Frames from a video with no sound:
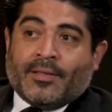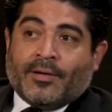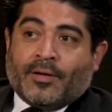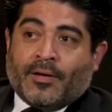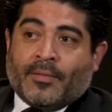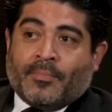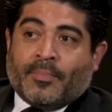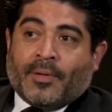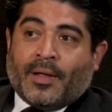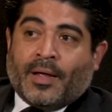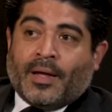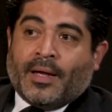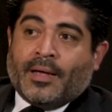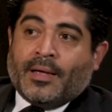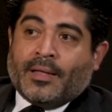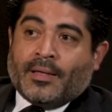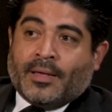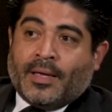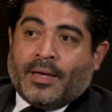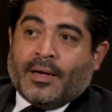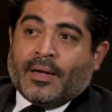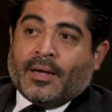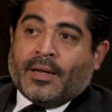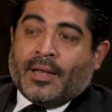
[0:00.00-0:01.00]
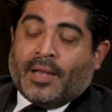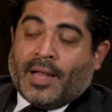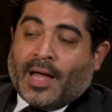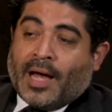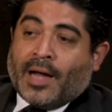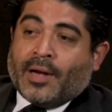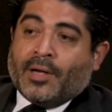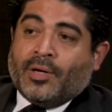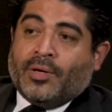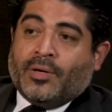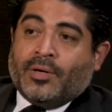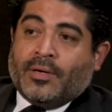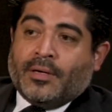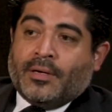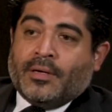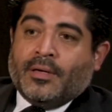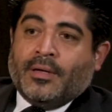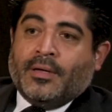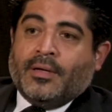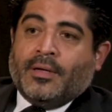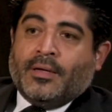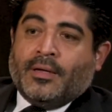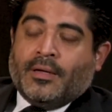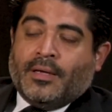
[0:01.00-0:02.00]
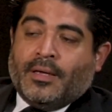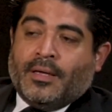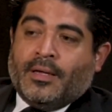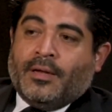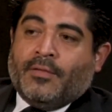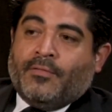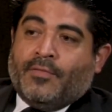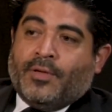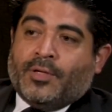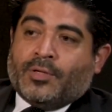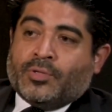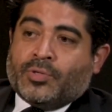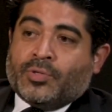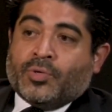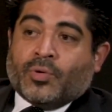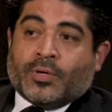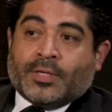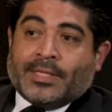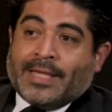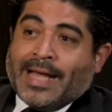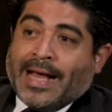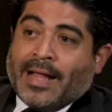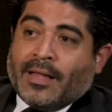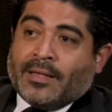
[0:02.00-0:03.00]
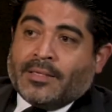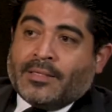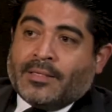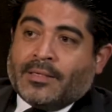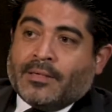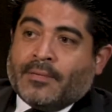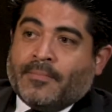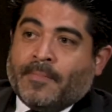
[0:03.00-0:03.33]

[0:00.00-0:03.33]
They're applying and getting a lot of good individuals who are talented.